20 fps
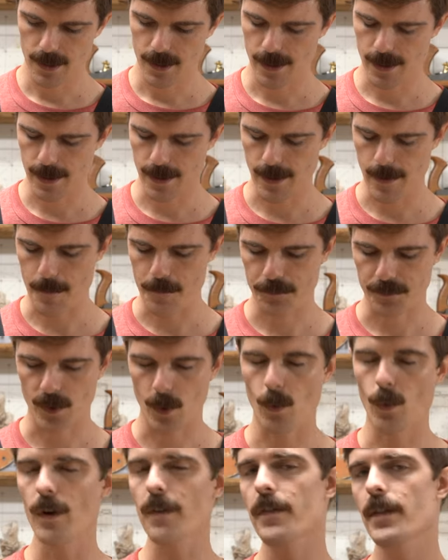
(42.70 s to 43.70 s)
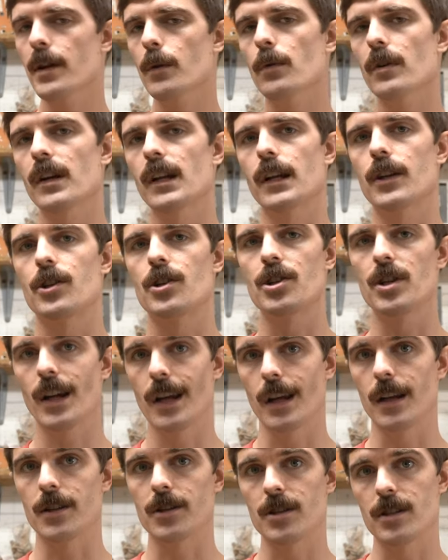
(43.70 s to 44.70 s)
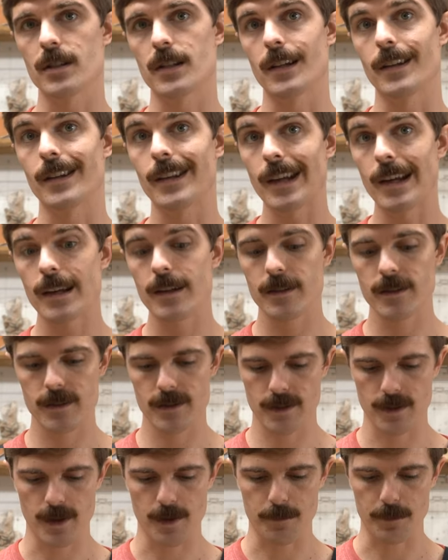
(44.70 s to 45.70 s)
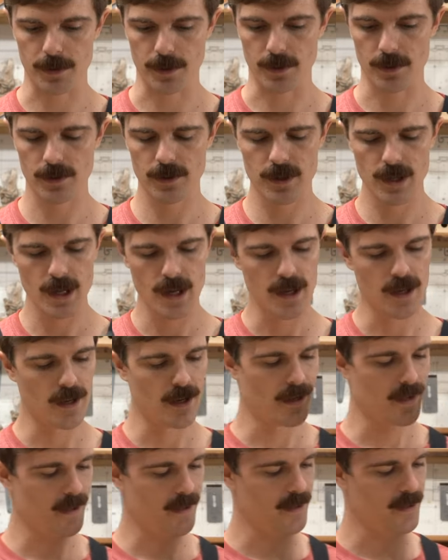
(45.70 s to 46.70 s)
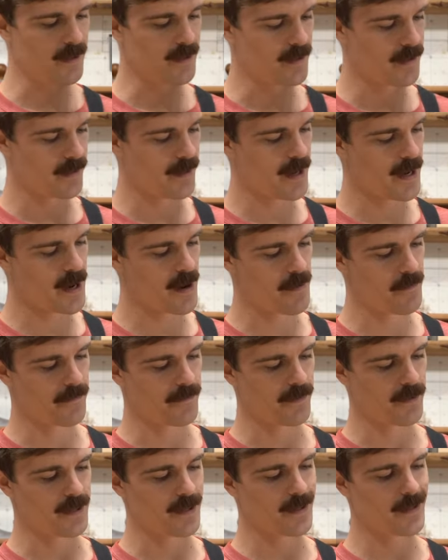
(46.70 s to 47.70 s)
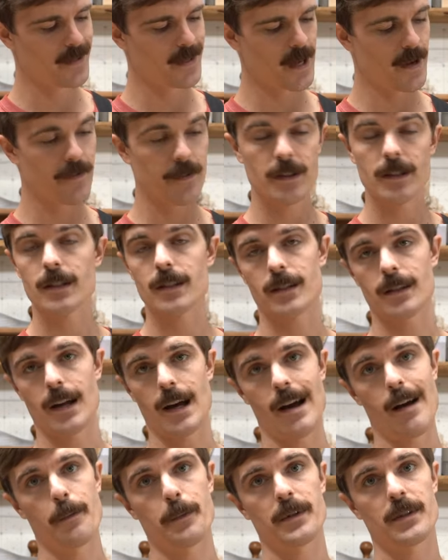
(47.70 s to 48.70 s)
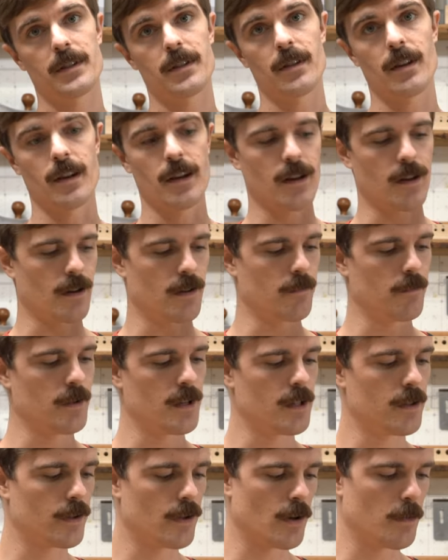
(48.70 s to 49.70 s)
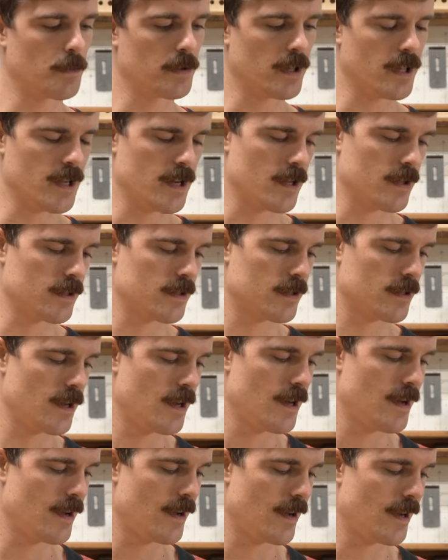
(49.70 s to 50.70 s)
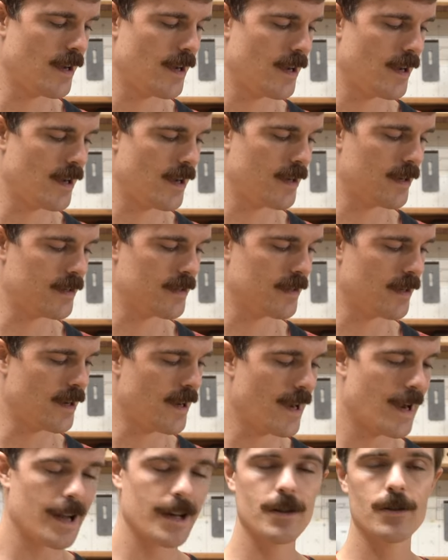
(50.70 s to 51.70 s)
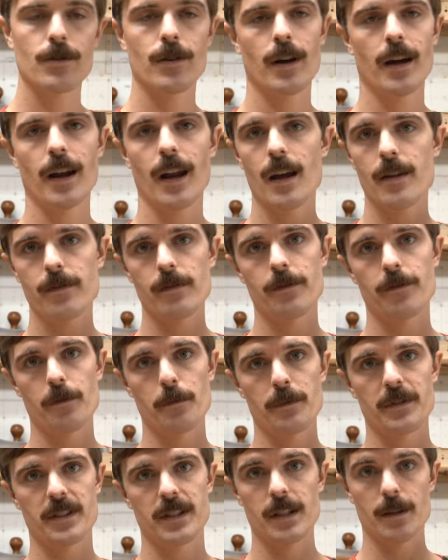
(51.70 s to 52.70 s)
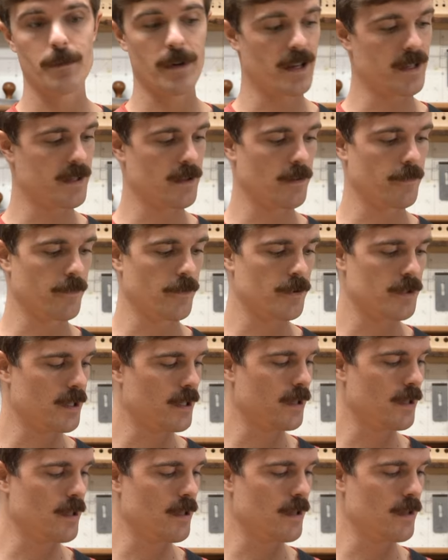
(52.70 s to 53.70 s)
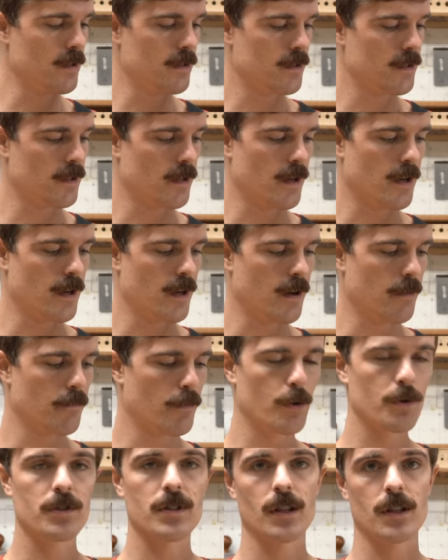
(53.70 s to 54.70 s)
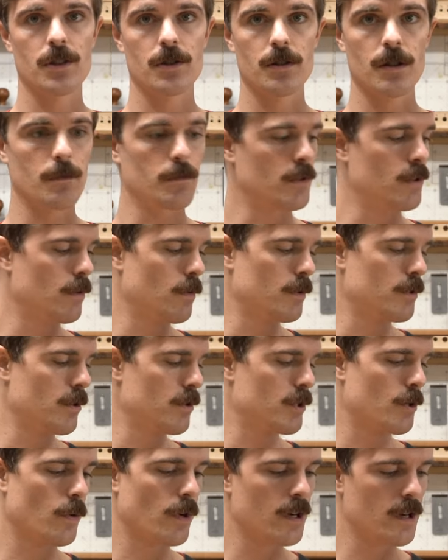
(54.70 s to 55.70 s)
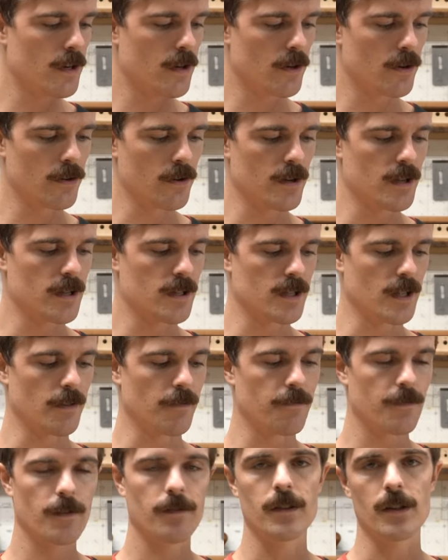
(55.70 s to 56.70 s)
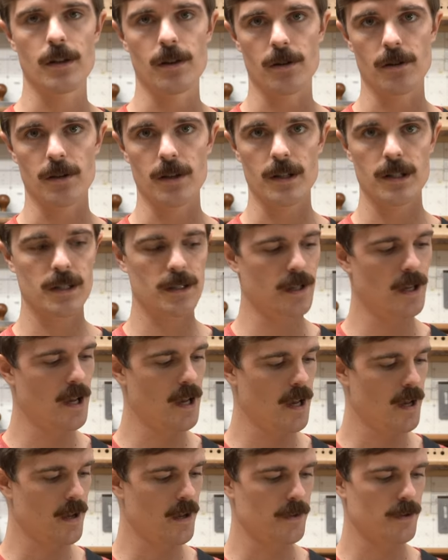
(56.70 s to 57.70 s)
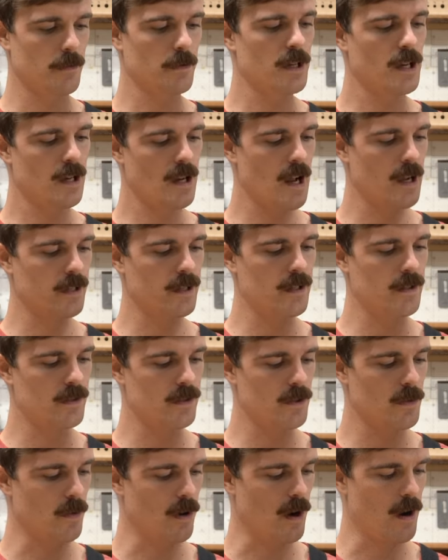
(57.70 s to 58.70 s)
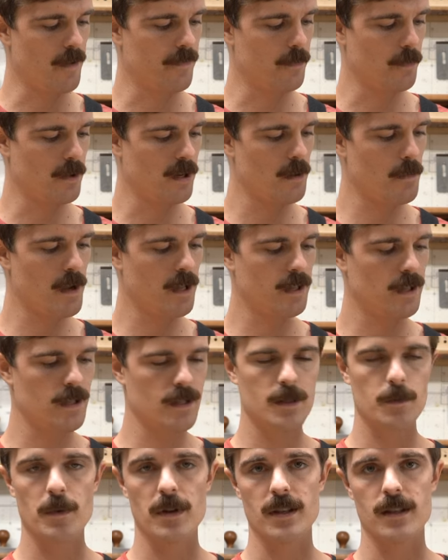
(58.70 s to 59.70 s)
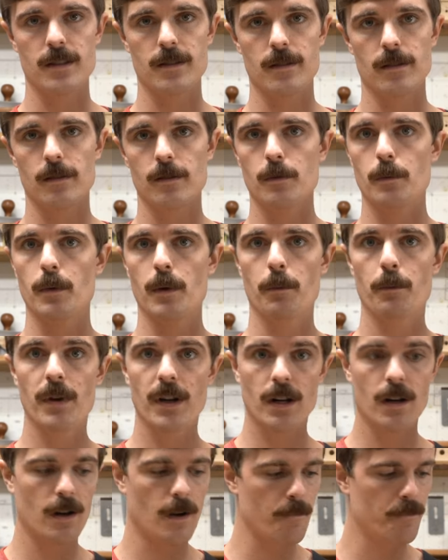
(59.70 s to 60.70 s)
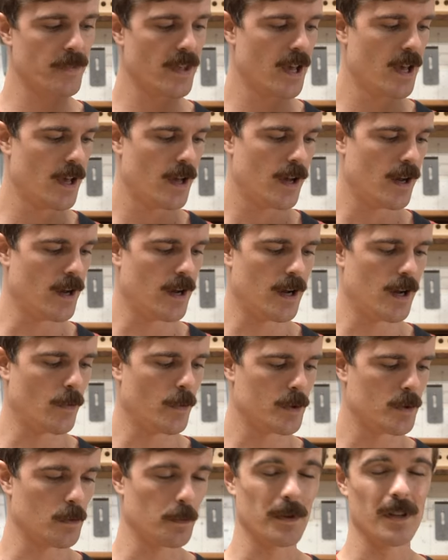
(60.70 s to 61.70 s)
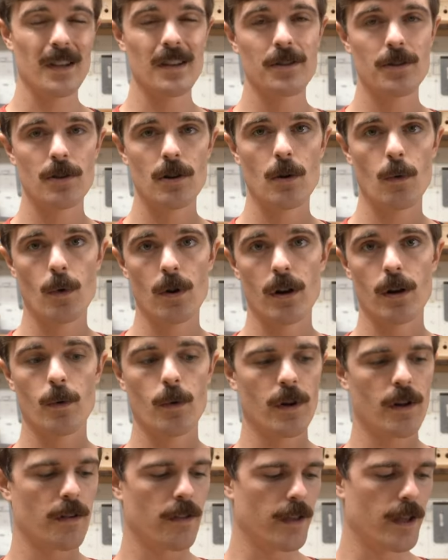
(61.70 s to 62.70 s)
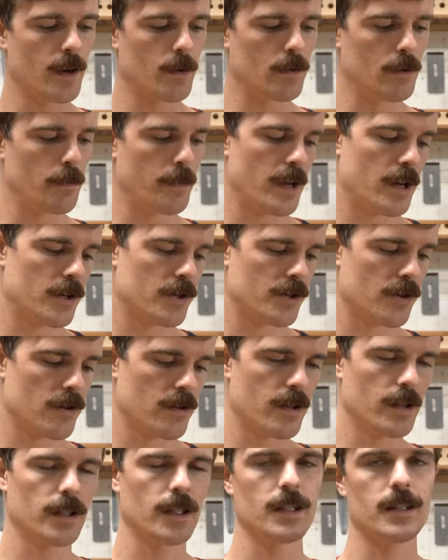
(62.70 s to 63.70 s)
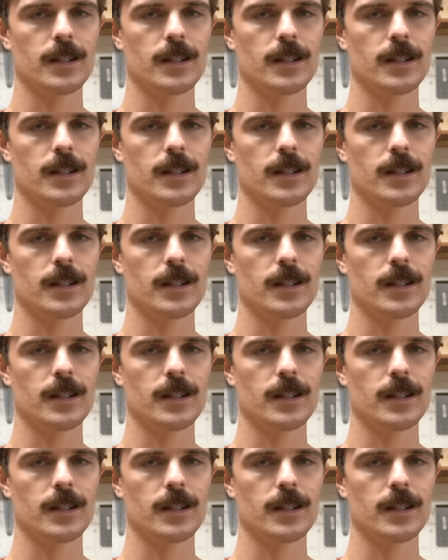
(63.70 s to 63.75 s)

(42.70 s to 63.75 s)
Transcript: One thing we're gonna change in today's build is they have 7 stops in their plans. And I do not ever foresee myself using these most extreme 2, which are 20 degrees and 50 degrees. So I'm gonna knock these 2 off, and we're gonna make these pieces a little bit bigger, which will be easier to work with, and will make sure that the